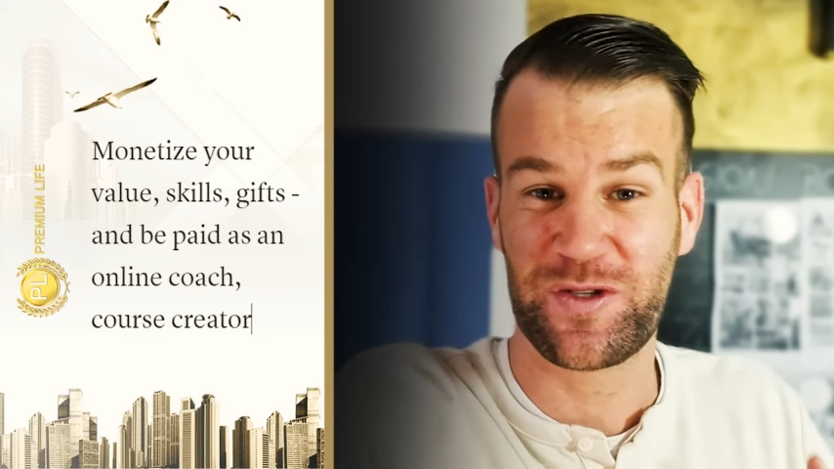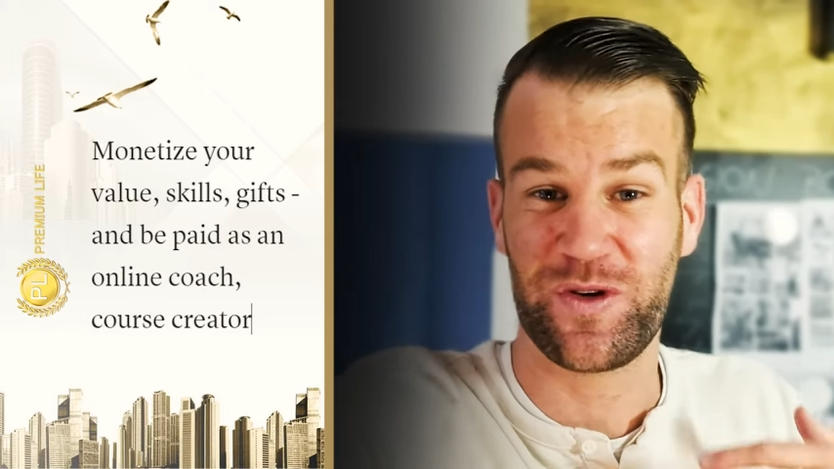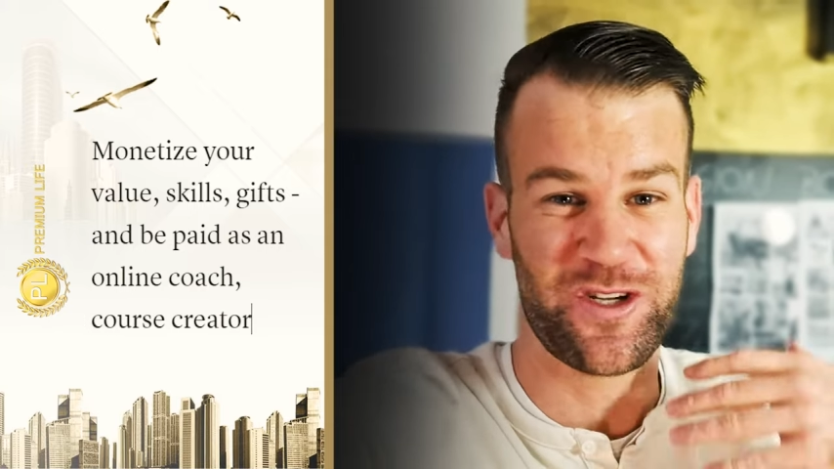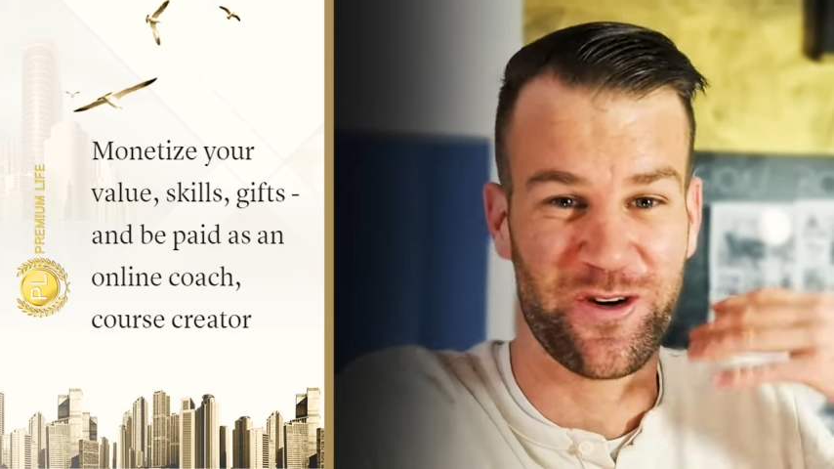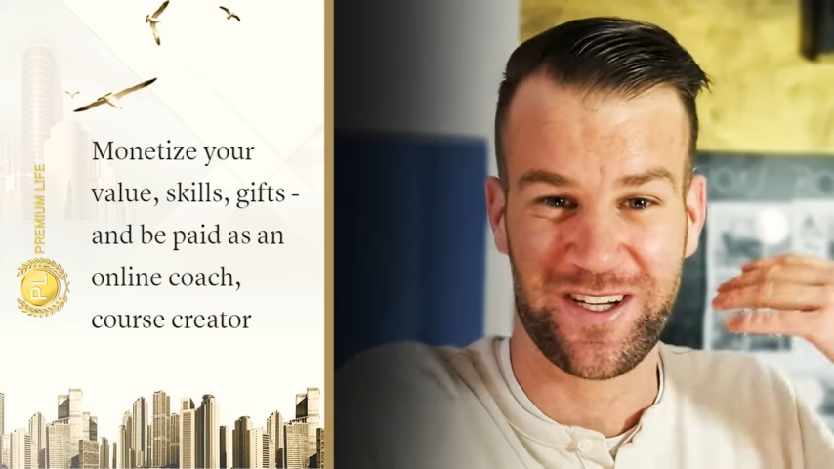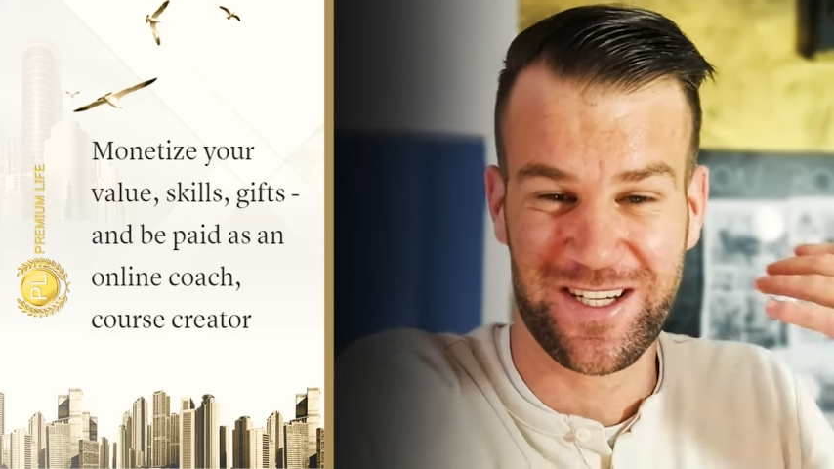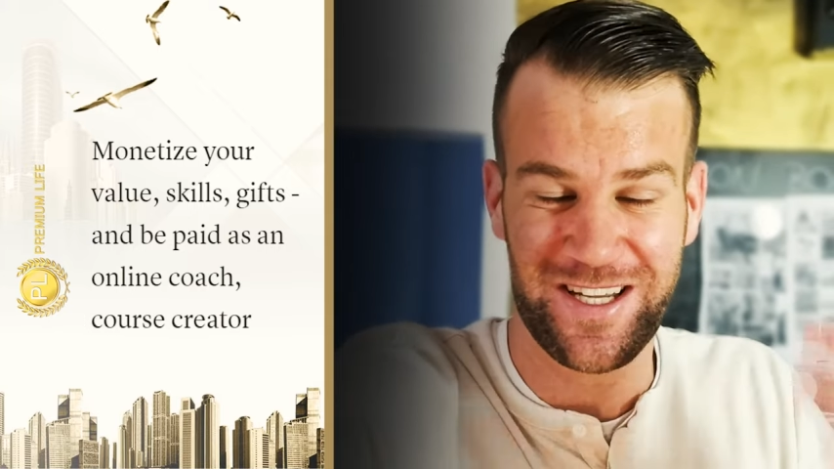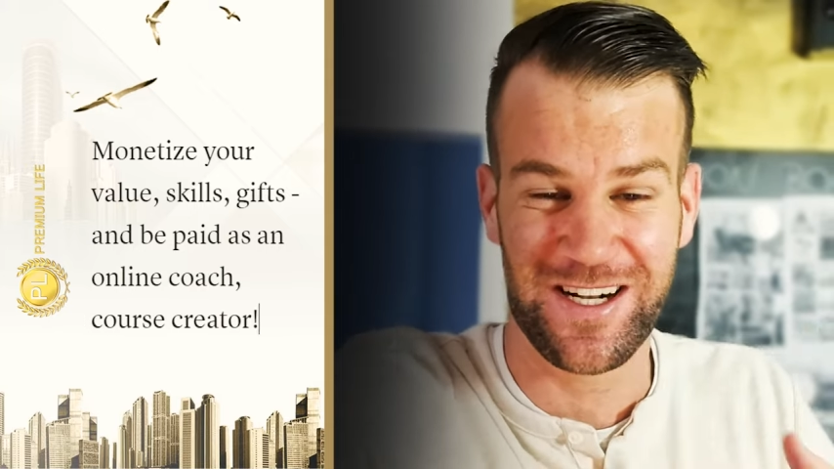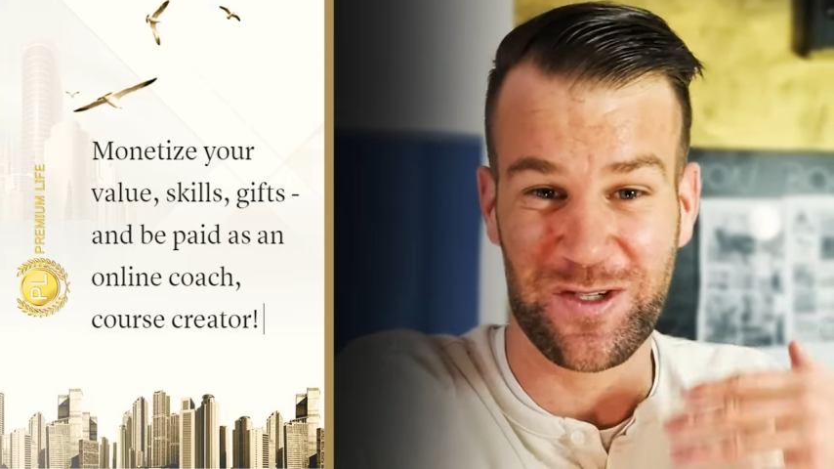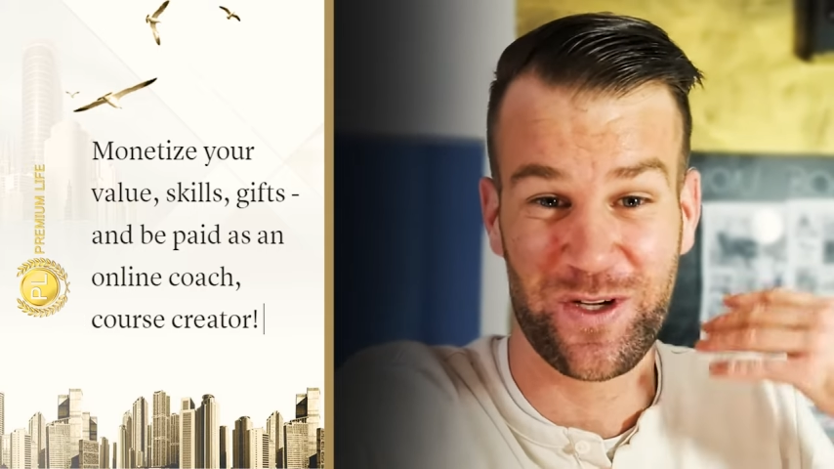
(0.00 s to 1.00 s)
with your
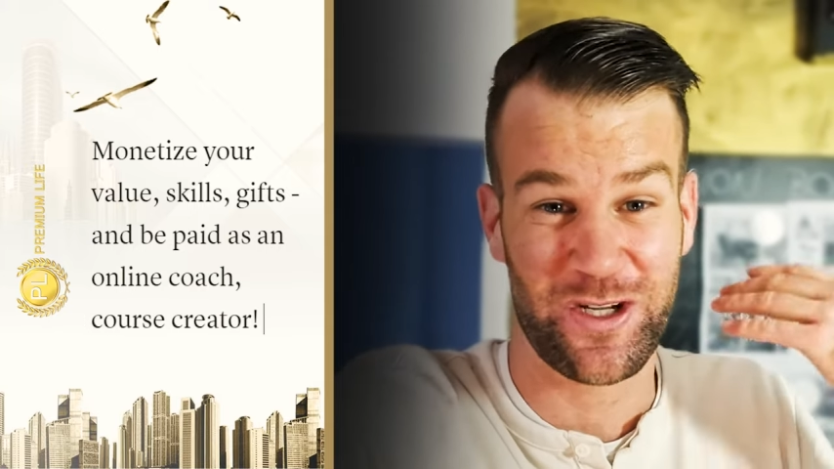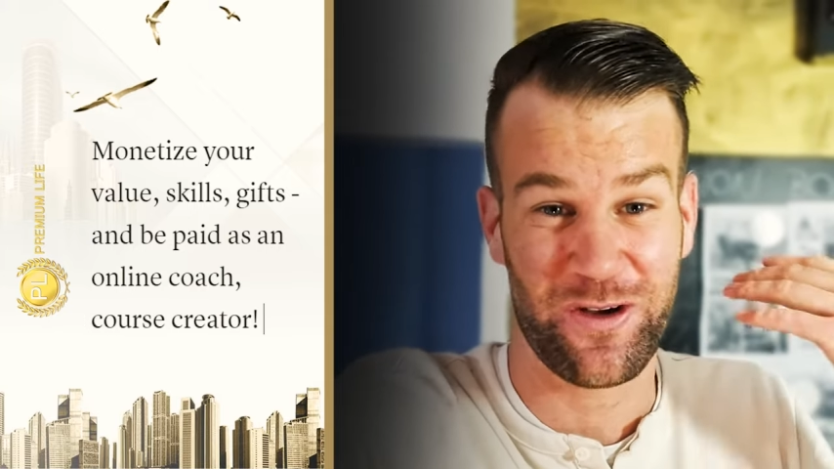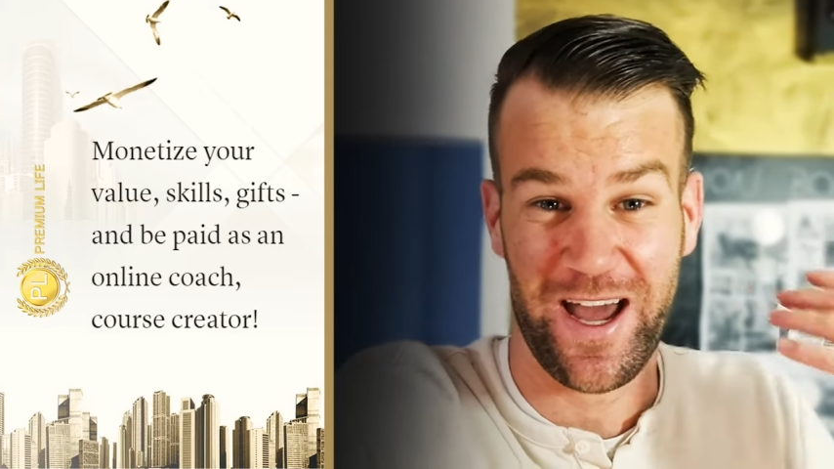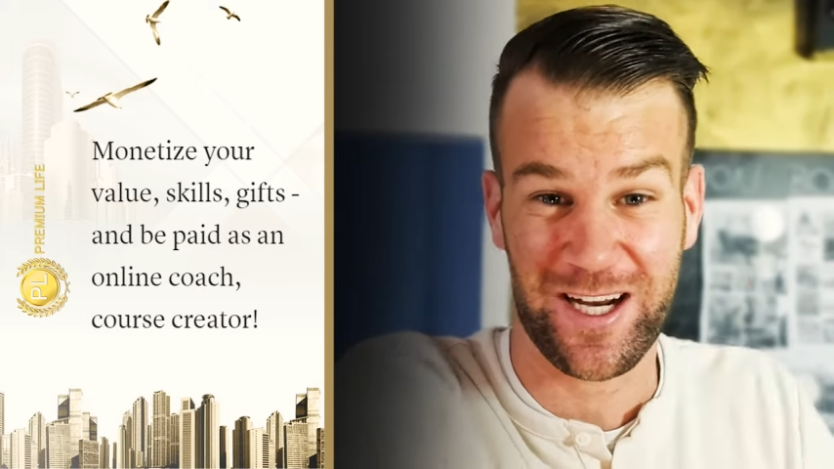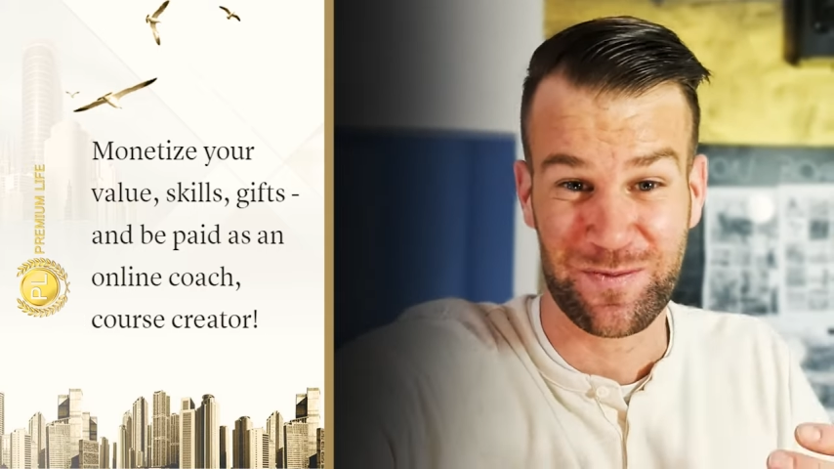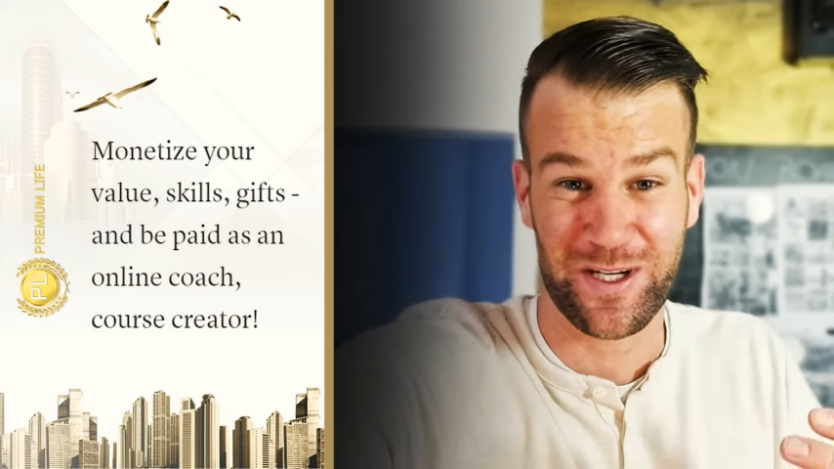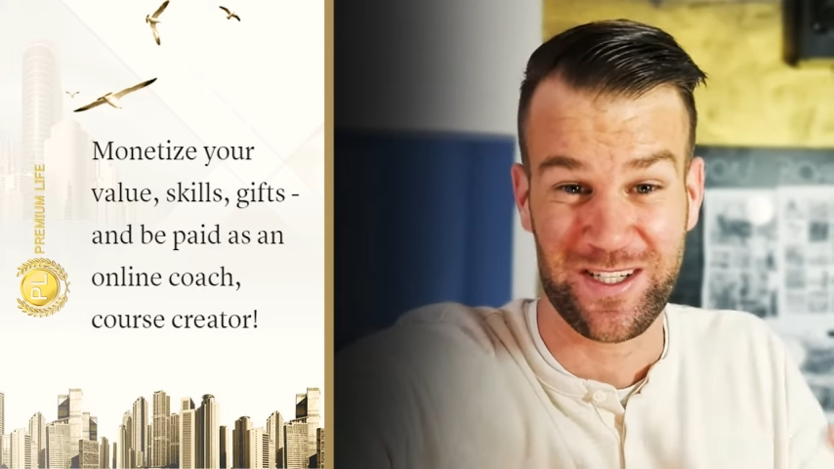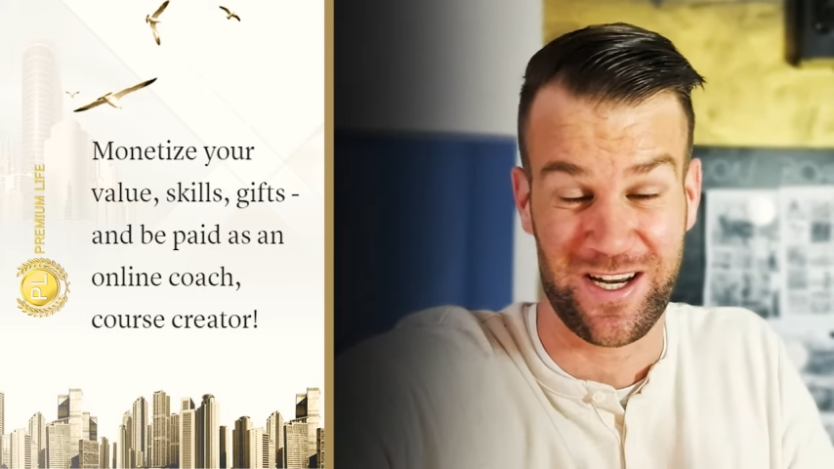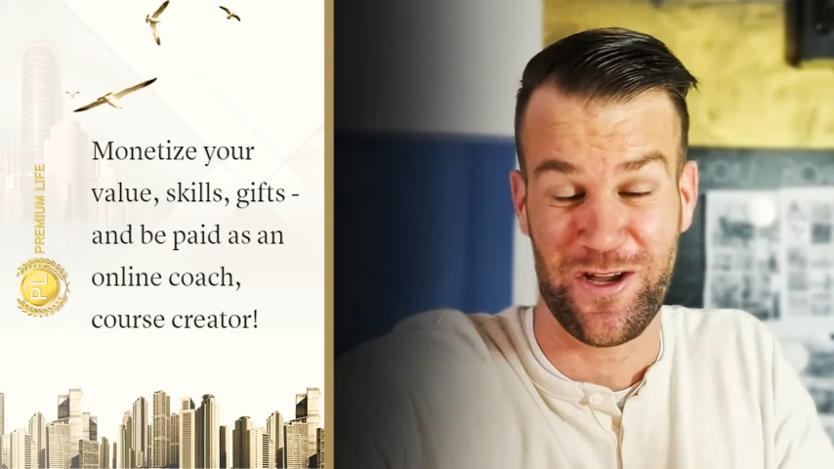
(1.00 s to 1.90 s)
skills, with your expertise,